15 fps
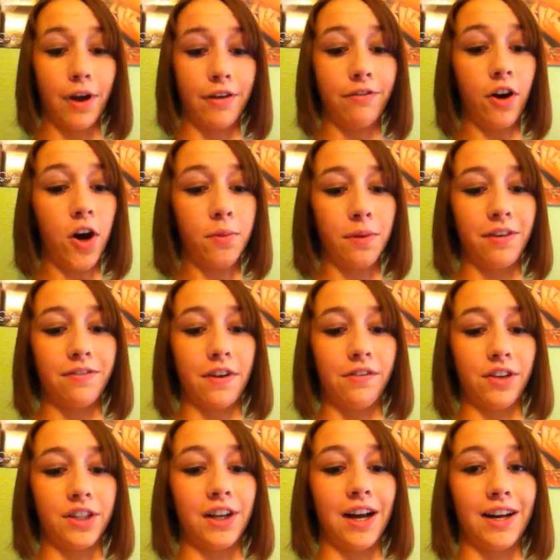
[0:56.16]
By far my
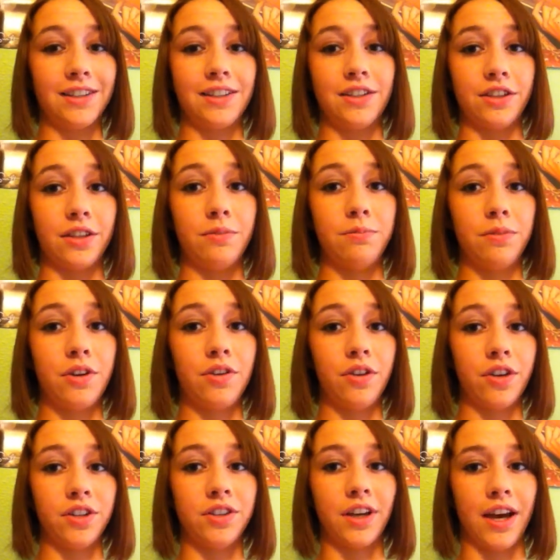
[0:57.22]
favorite class is
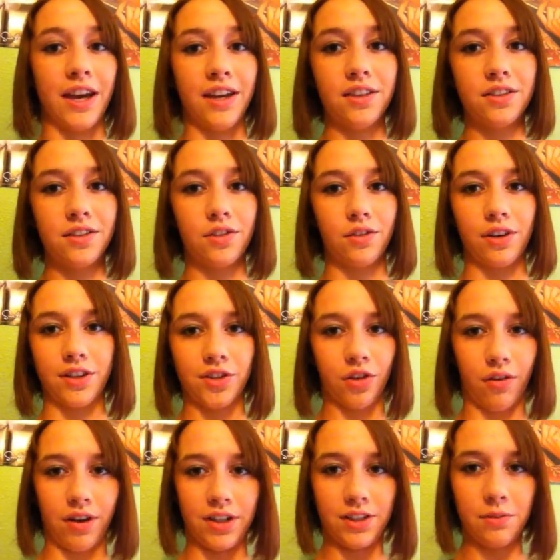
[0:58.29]
computer science, or it's
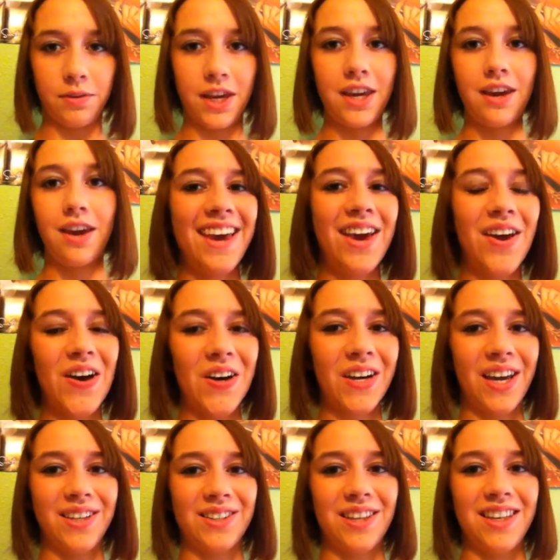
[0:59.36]
going to be.
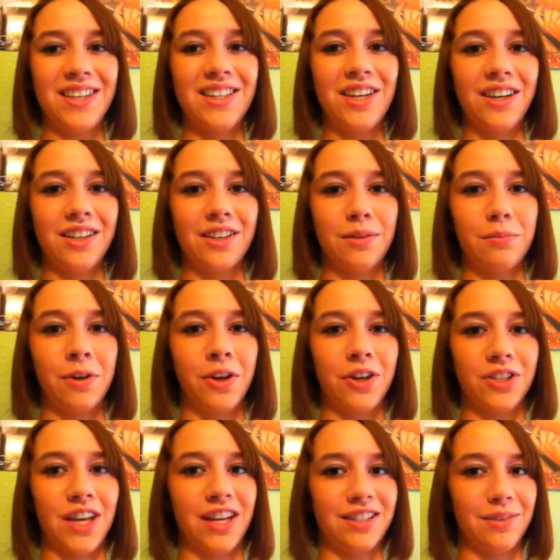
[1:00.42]
Okay, so this year in
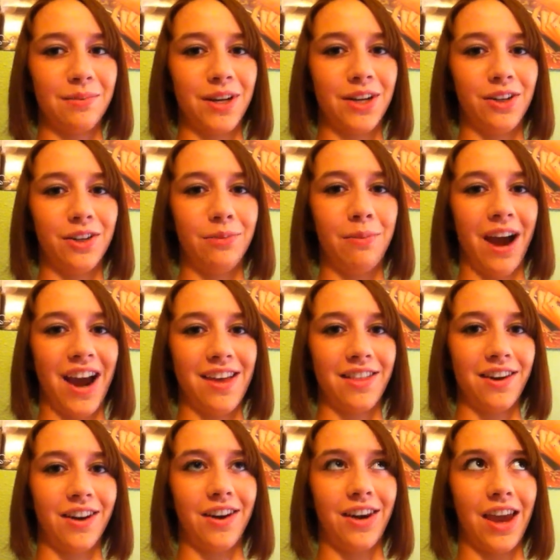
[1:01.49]
computer science I'm going to learn
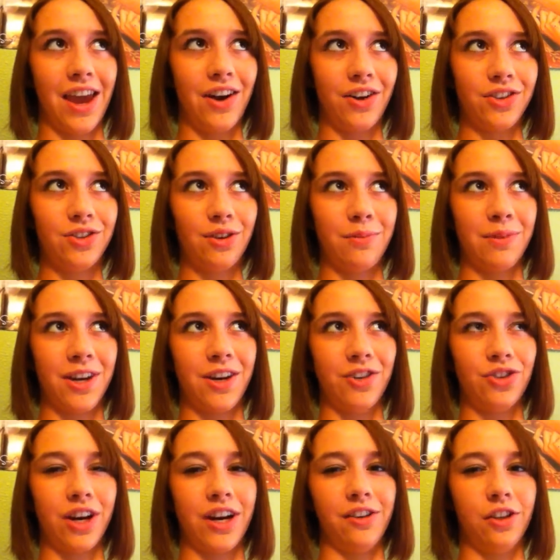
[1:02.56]
Python, and also I'm going to
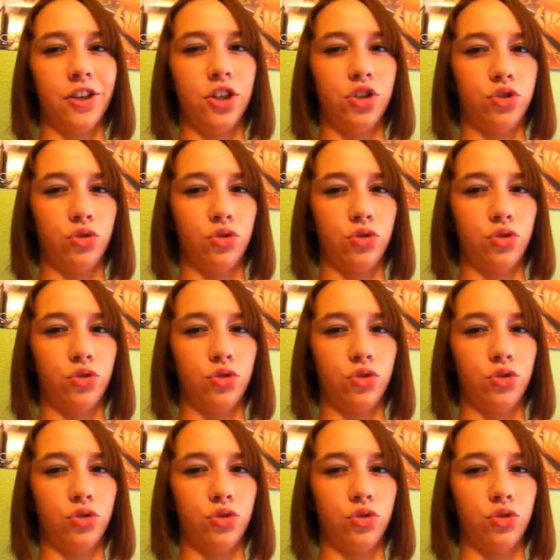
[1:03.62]
try to learn